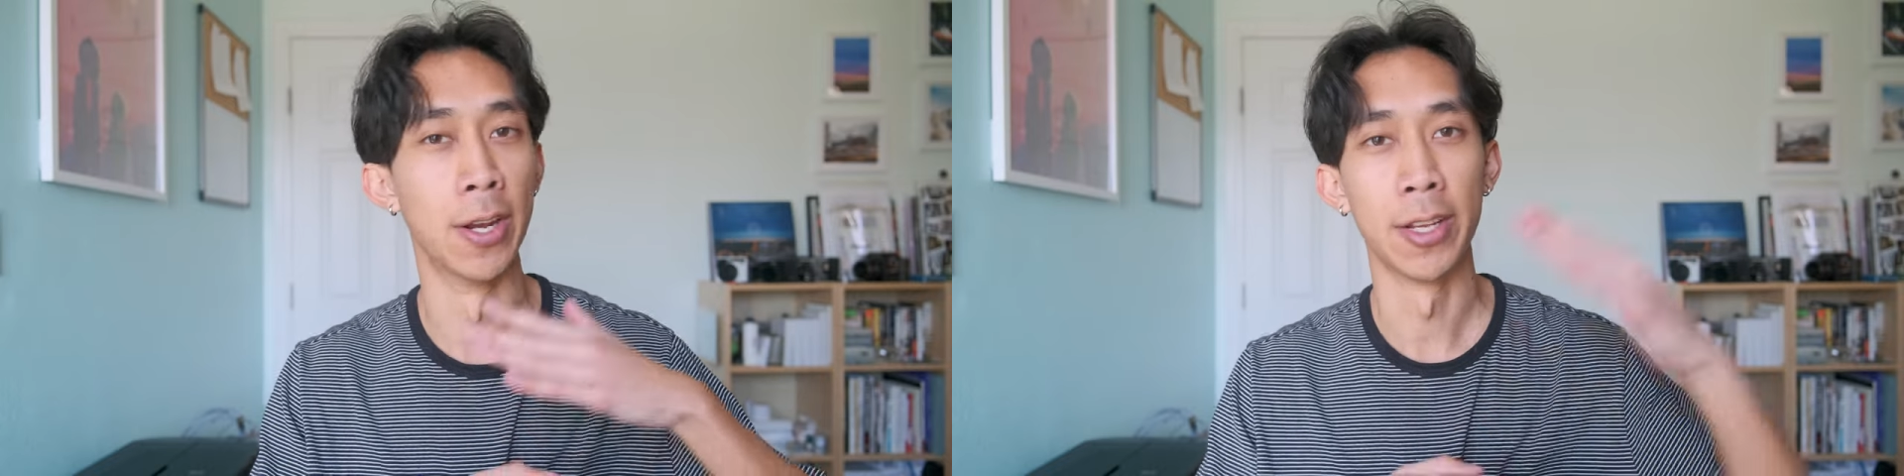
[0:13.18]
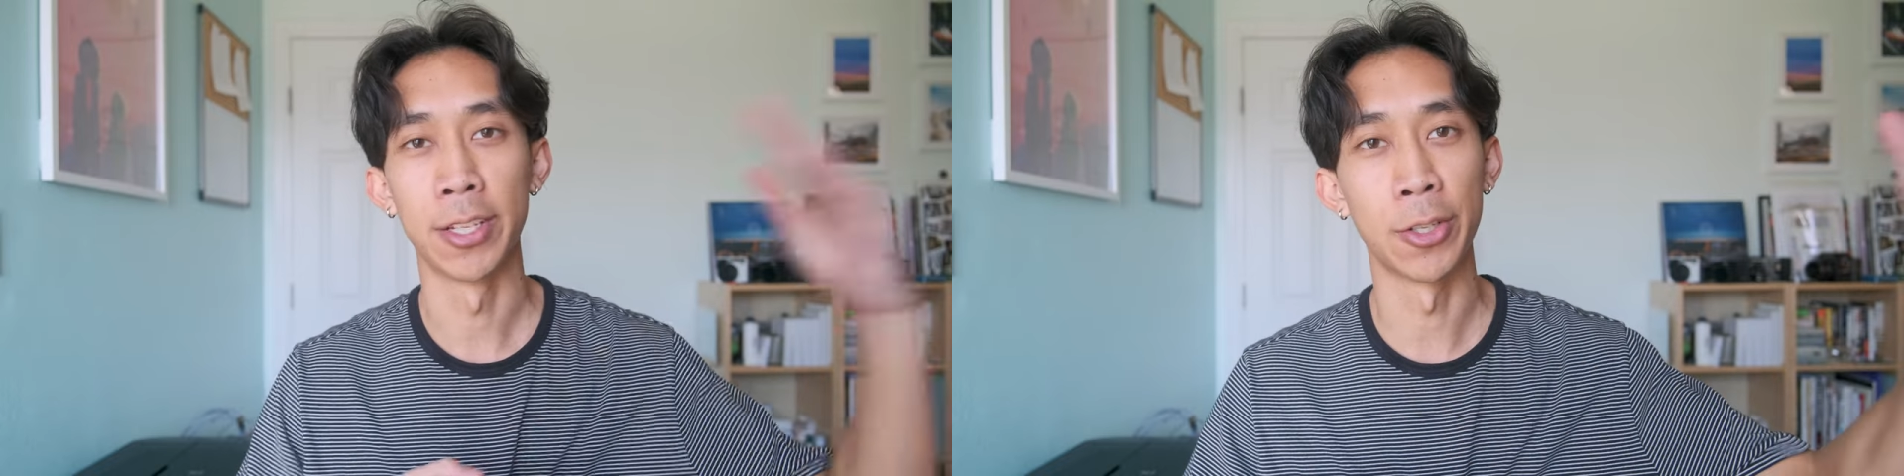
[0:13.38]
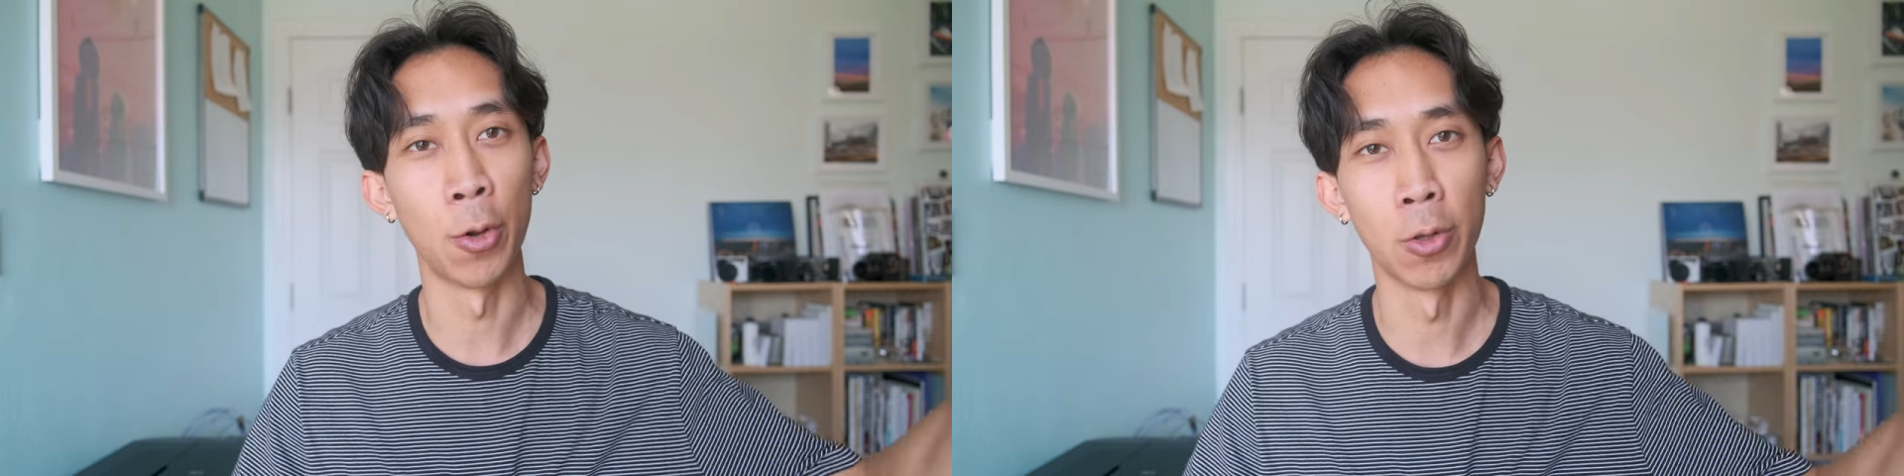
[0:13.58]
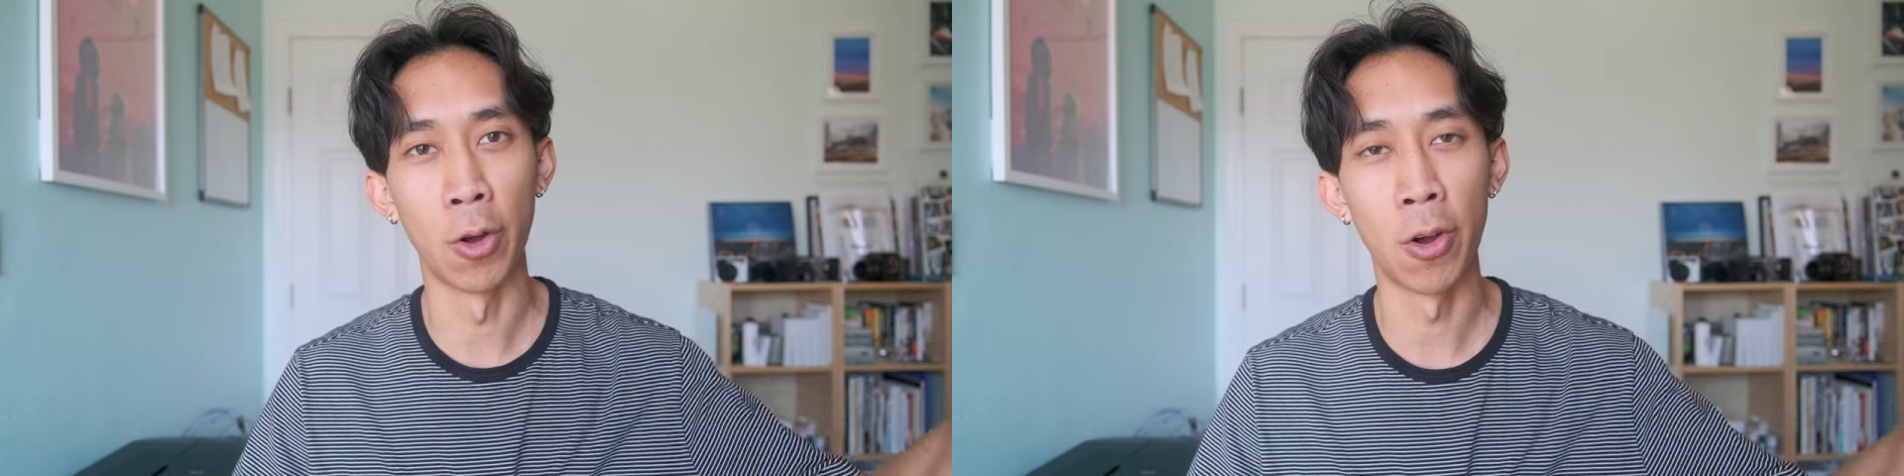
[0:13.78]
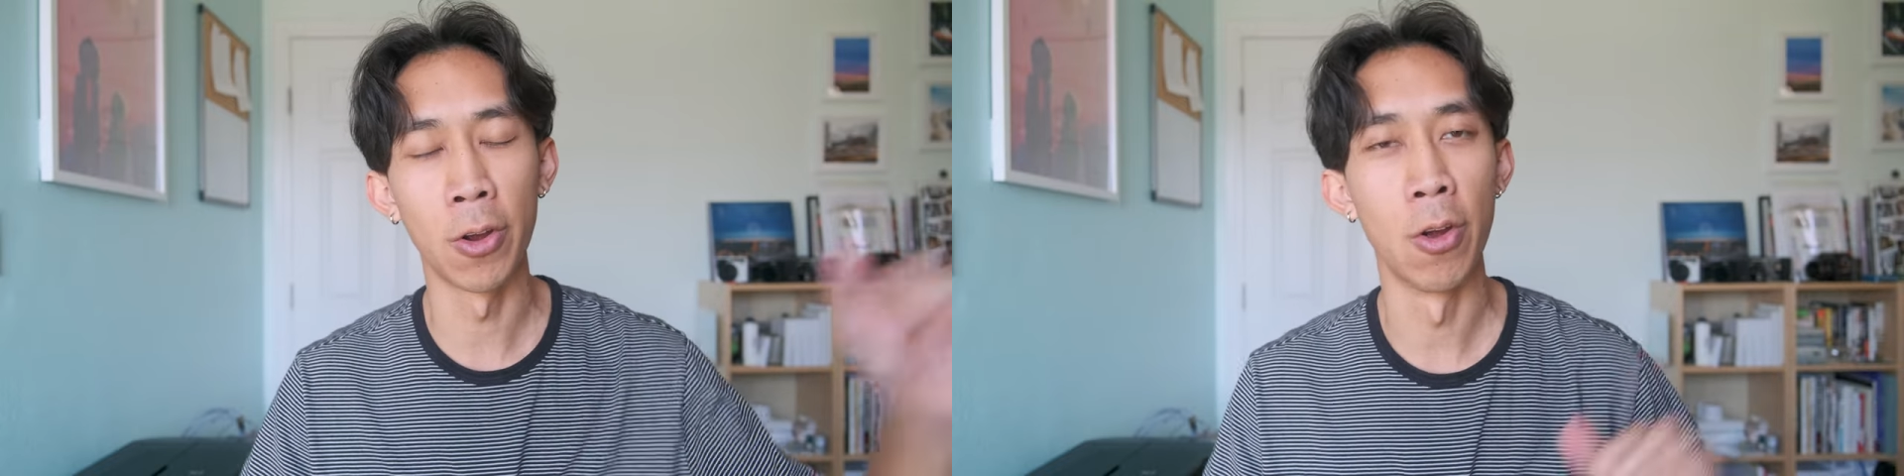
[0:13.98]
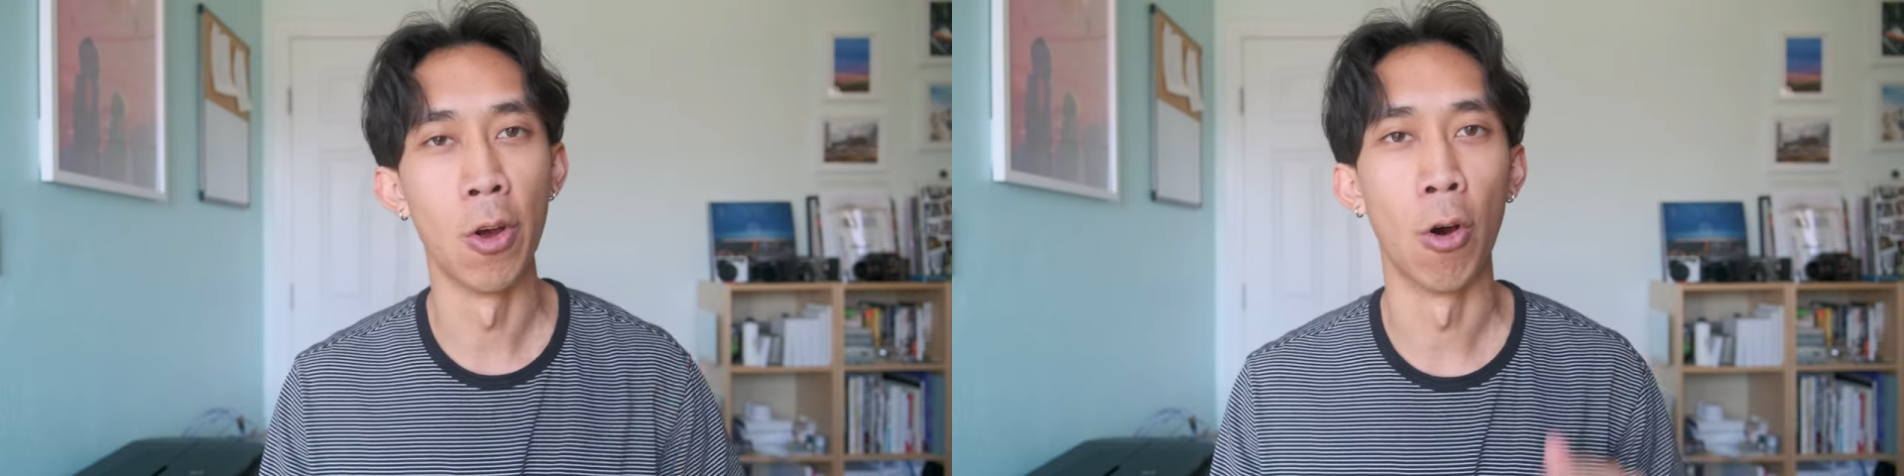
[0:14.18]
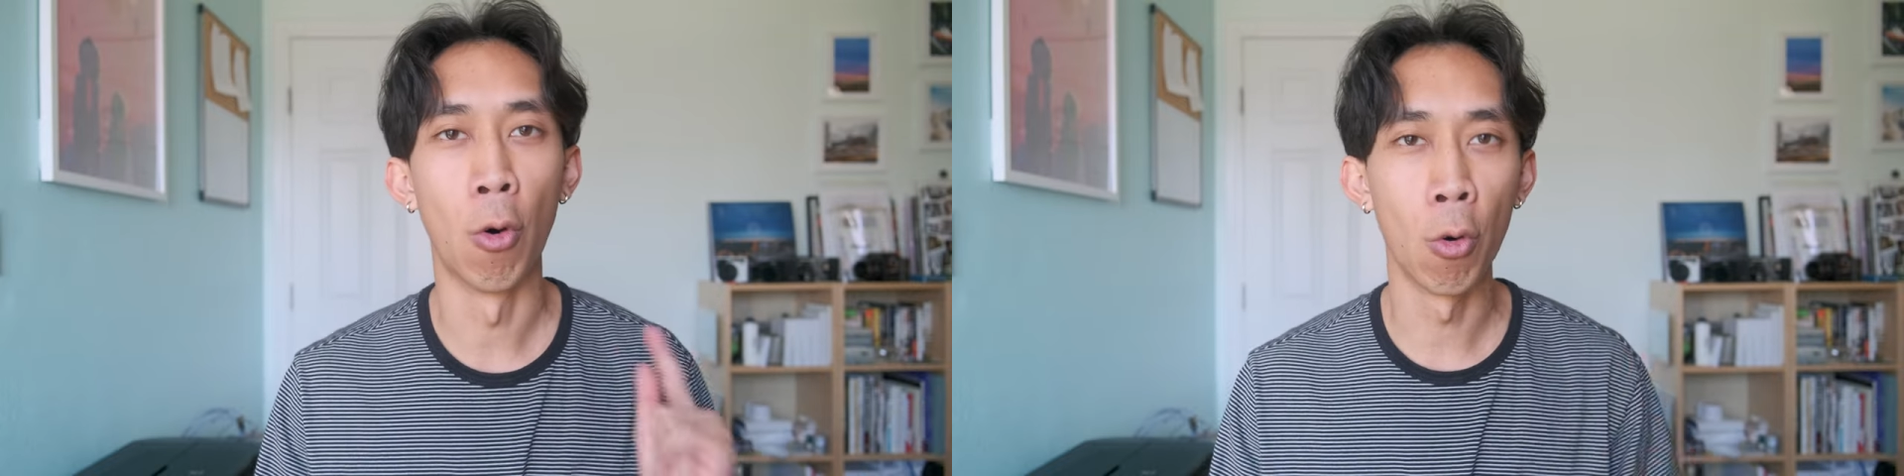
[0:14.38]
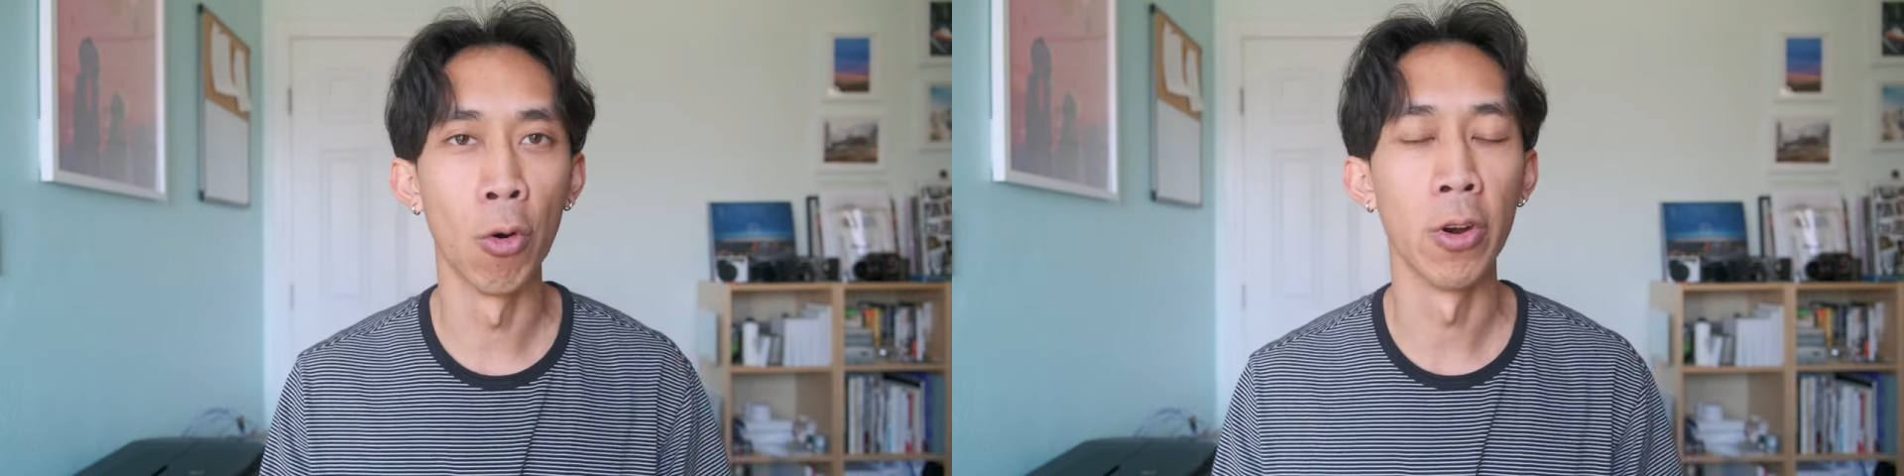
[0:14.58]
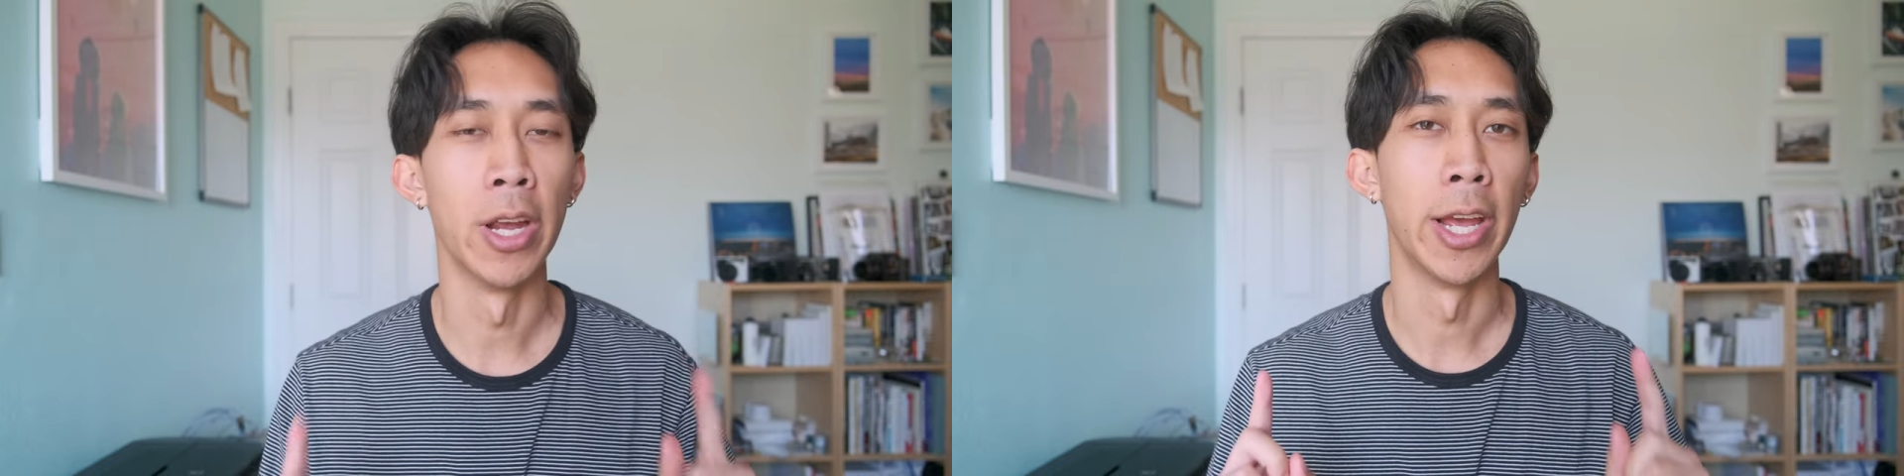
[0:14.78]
so long, or